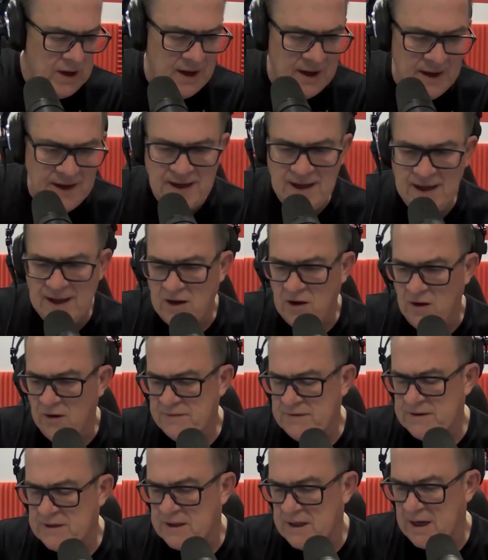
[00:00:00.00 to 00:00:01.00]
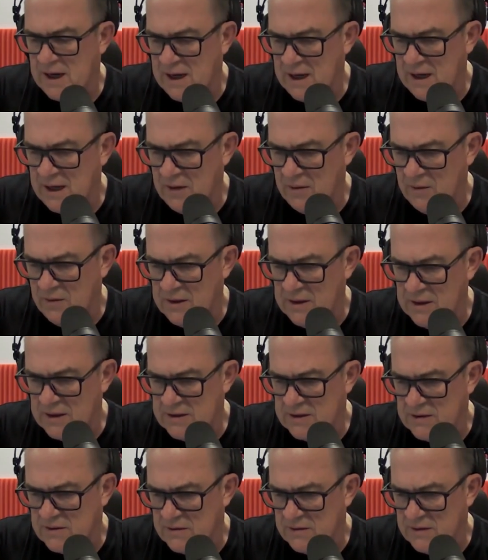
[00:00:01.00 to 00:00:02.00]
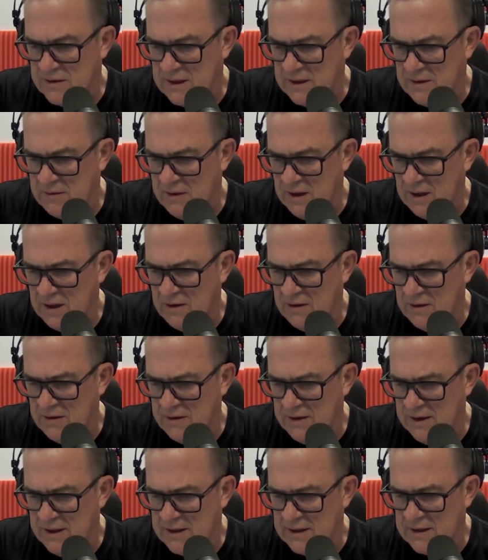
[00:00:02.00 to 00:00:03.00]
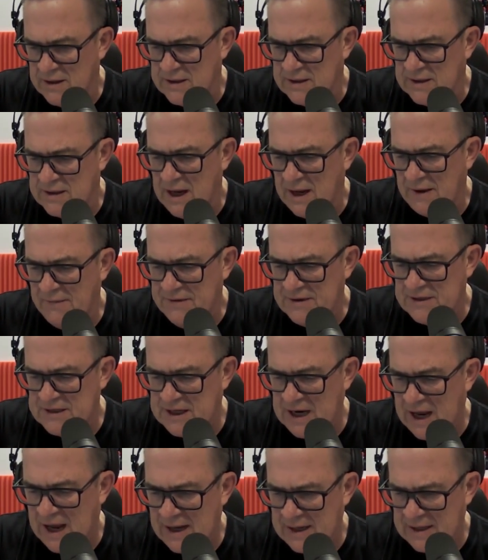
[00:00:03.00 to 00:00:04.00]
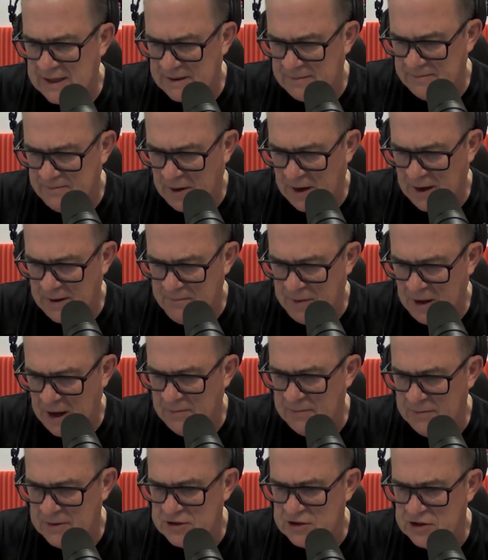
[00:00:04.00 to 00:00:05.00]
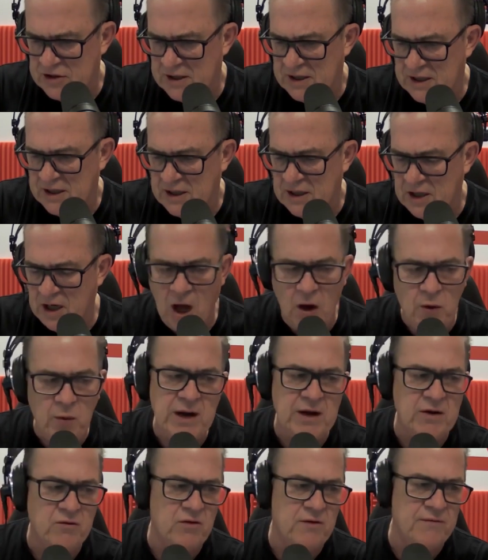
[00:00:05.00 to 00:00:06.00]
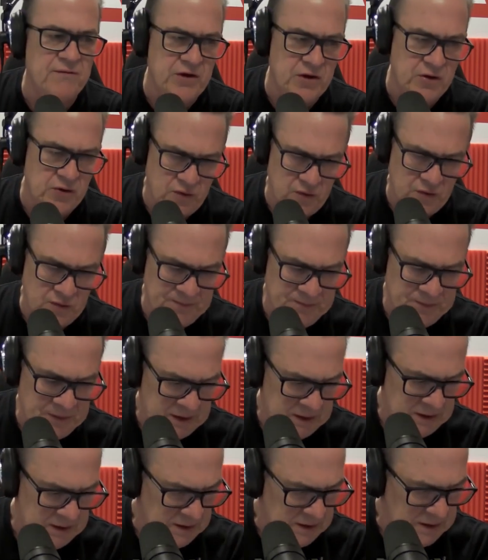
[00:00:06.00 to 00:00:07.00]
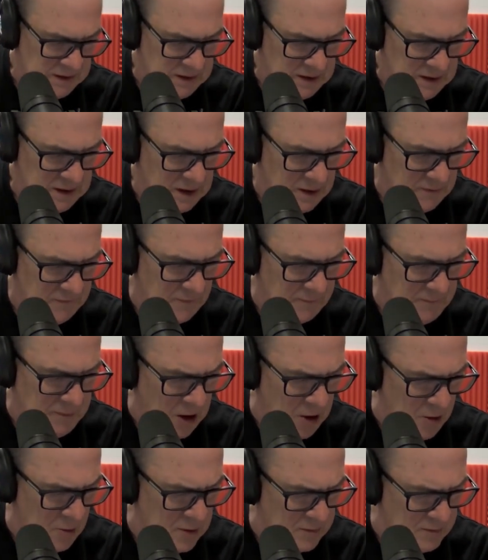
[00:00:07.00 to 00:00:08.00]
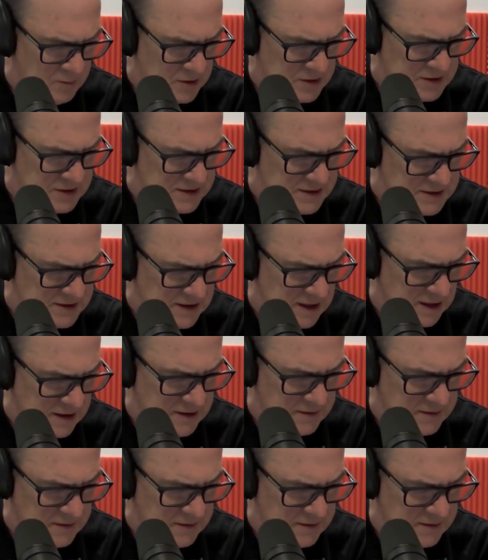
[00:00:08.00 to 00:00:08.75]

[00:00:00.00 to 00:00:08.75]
We're going to kick off today with a story, well, that Stuff started by publishing a glowing review of a poem which is